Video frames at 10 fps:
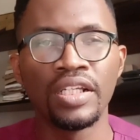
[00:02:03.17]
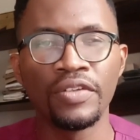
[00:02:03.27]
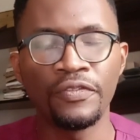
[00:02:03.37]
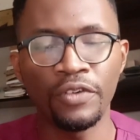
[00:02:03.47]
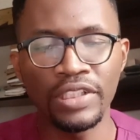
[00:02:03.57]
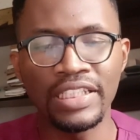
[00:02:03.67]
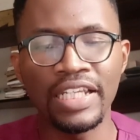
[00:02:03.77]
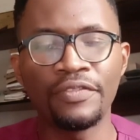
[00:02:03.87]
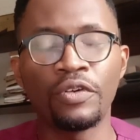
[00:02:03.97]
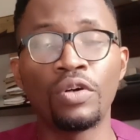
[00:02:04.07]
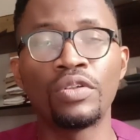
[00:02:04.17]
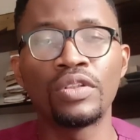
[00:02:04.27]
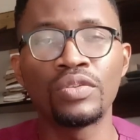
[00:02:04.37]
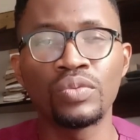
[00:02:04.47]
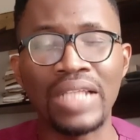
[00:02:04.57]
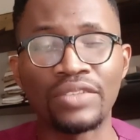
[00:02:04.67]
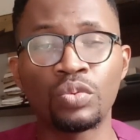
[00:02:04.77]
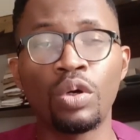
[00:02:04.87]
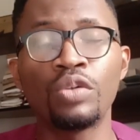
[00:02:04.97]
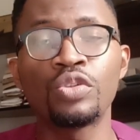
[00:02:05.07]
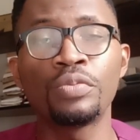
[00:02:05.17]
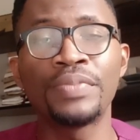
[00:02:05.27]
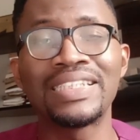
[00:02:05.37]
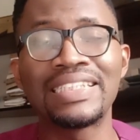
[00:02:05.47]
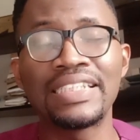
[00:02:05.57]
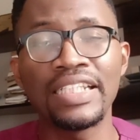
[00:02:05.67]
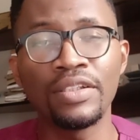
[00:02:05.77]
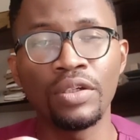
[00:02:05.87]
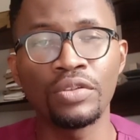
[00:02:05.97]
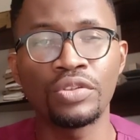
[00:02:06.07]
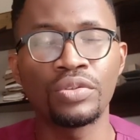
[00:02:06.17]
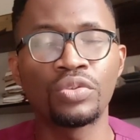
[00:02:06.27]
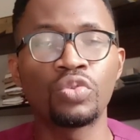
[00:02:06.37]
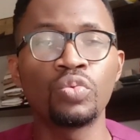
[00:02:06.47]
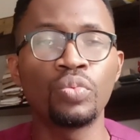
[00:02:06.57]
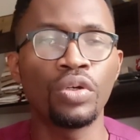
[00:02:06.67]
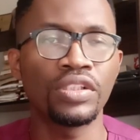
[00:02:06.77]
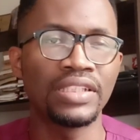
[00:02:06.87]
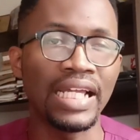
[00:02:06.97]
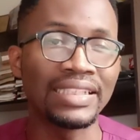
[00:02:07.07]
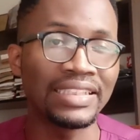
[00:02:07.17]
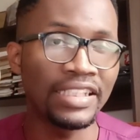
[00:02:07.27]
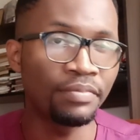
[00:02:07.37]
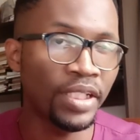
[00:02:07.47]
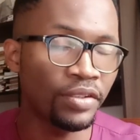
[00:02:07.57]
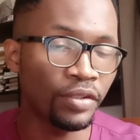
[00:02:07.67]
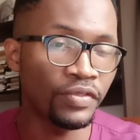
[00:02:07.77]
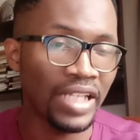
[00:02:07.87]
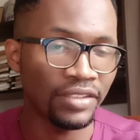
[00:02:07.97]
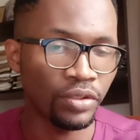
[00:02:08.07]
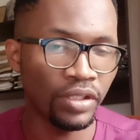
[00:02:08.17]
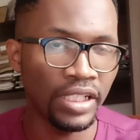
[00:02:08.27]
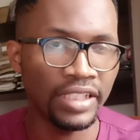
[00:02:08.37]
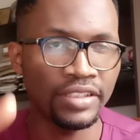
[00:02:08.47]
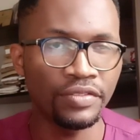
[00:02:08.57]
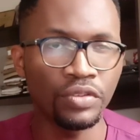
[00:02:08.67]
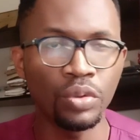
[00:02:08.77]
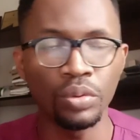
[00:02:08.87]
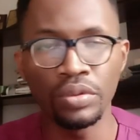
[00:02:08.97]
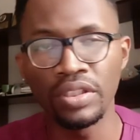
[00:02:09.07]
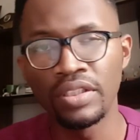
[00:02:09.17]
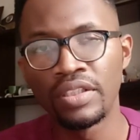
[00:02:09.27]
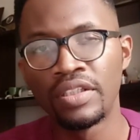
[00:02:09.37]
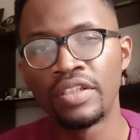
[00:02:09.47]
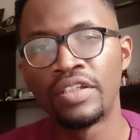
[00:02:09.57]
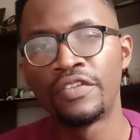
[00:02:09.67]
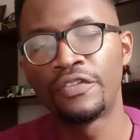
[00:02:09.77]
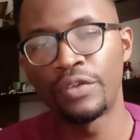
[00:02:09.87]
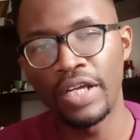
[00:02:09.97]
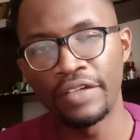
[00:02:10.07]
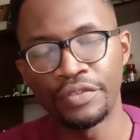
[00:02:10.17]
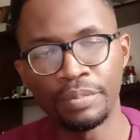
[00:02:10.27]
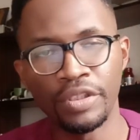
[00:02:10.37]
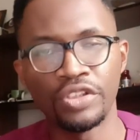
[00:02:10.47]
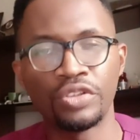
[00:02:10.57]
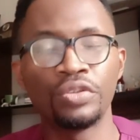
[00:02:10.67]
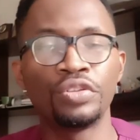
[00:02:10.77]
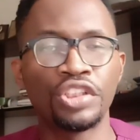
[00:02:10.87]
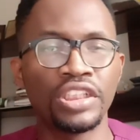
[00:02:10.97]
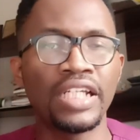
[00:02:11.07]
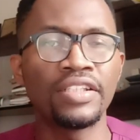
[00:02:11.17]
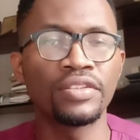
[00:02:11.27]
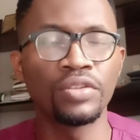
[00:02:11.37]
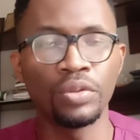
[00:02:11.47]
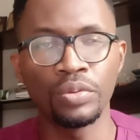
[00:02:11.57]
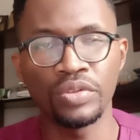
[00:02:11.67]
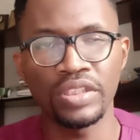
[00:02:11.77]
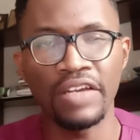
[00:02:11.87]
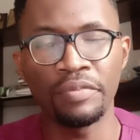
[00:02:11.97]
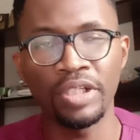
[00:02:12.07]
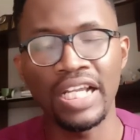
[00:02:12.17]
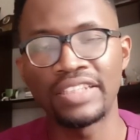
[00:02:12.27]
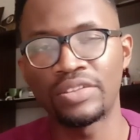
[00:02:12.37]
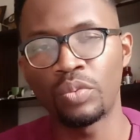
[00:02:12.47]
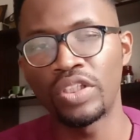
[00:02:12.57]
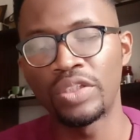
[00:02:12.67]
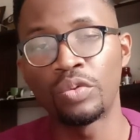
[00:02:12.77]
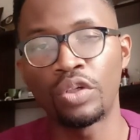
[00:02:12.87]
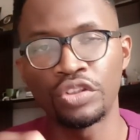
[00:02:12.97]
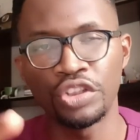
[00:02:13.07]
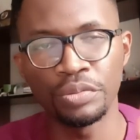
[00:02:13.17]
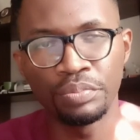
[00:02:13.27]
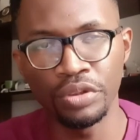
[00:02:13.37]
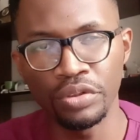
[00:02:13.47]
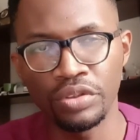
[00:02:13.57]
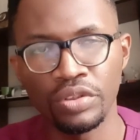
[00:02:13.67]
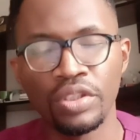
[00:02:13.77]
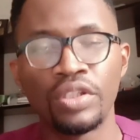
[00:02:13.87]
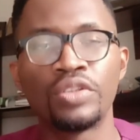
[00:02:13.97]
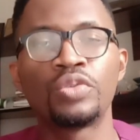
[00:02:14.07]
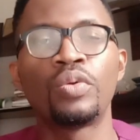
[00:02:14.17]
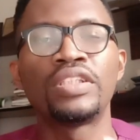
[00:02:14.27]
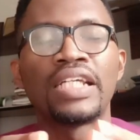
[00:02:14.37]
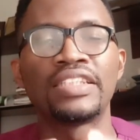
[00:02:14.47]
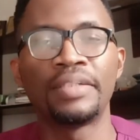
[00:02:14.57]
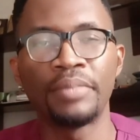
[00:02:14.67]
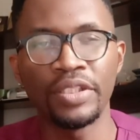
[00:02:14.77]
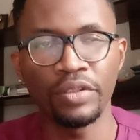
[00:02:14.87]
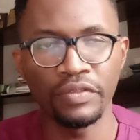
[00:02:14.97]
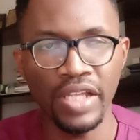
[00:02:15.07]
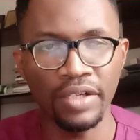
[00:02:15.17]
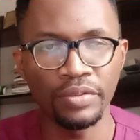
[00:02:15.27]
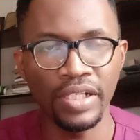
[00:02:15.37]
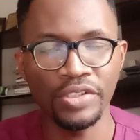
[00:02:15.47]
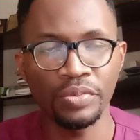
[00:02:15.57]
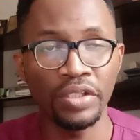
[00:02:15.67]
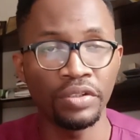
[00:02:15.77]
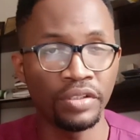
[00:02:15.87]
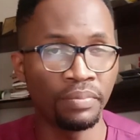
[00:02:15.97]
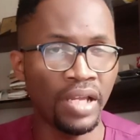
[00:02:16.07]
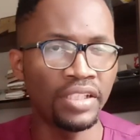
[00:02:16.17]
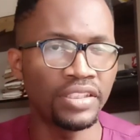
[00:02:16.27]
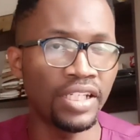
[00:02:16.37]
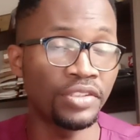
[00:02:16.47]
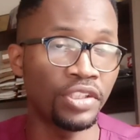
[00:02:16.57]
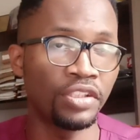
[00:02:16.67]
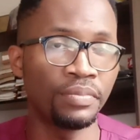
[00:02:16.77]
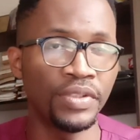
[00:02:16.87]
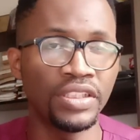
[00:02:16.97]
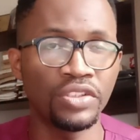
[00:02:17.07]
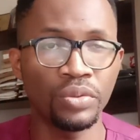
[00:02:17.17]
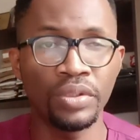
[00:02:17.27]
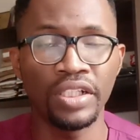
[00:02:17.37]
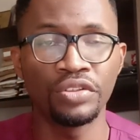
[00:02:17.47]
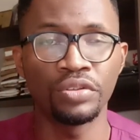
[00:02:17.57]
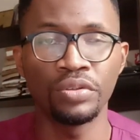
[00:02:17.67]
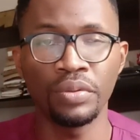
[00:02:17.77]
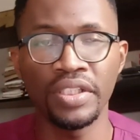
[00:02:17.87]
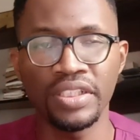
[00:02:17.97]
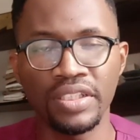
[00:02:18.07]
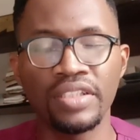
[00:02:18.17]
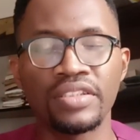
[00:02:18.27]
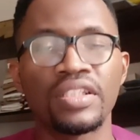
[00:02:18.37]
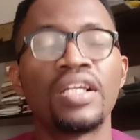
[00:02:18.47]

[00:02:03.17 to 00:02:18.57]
for that will also be tailored towards the attainment of that collective goal for everybody. So you share the goals, everybody has what they will contribute towards the attainment of that goal. That's why you're the manager, that's why you're the business owner. You should know these things.